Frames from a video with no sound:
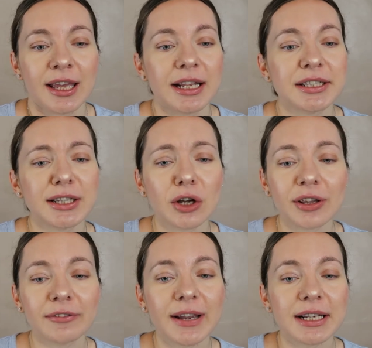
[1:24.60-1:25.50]
It's a
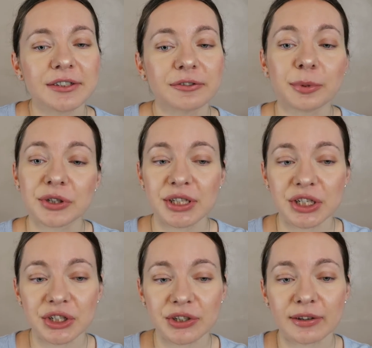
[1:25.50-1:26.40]
non-invasive
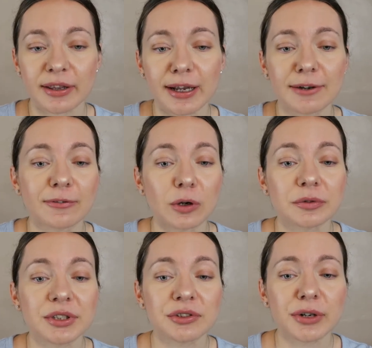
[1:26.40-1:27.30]
procedure that
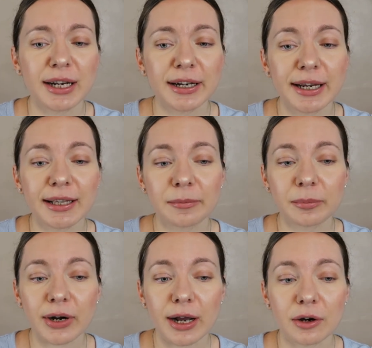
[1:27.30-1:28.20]
involves straightening the
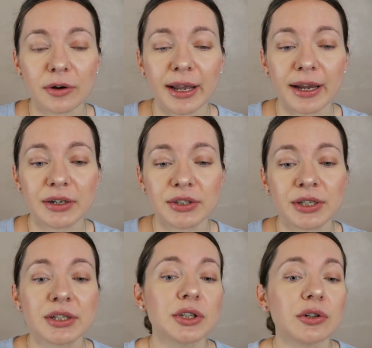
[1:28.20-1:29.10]
brow hairs
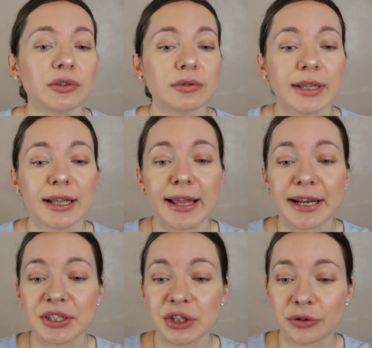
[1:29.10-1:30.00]
so they lie
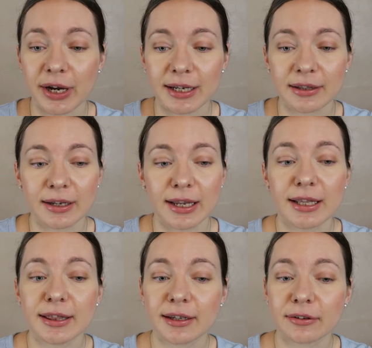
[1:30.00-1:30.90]
straight
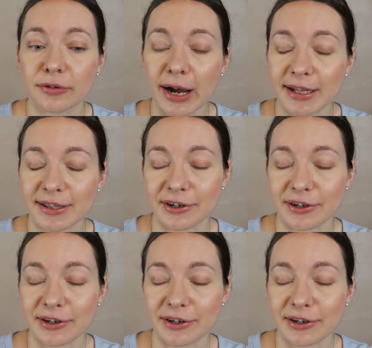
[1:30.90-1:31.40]
in the right